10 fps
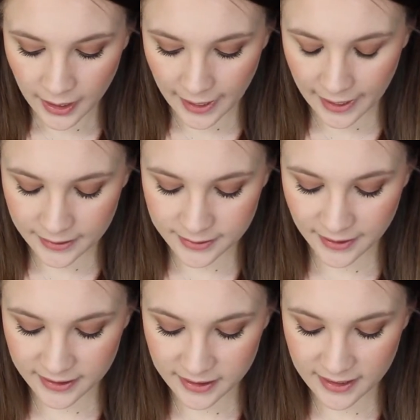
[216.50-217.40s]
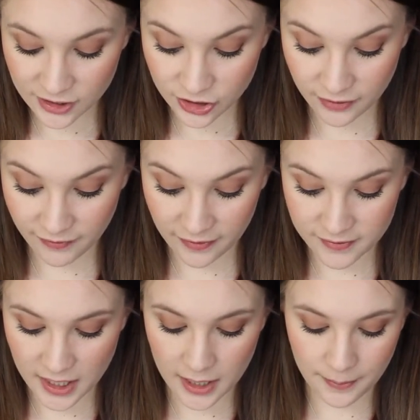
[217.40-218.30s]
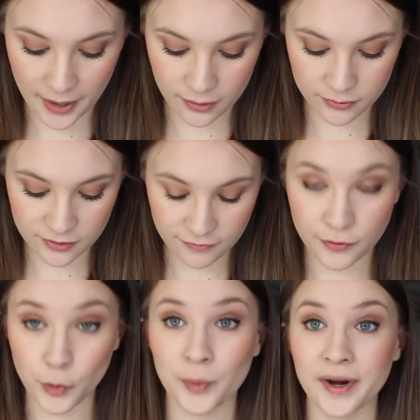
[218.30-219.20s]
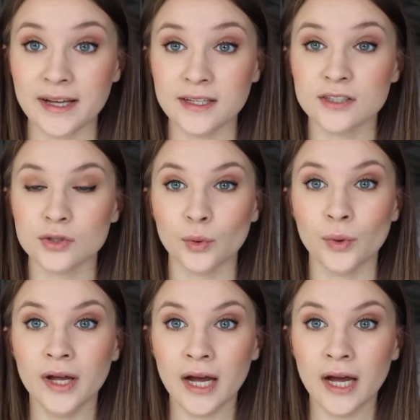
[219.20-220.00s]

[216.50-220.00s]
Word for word: and this is actually £58 full price, so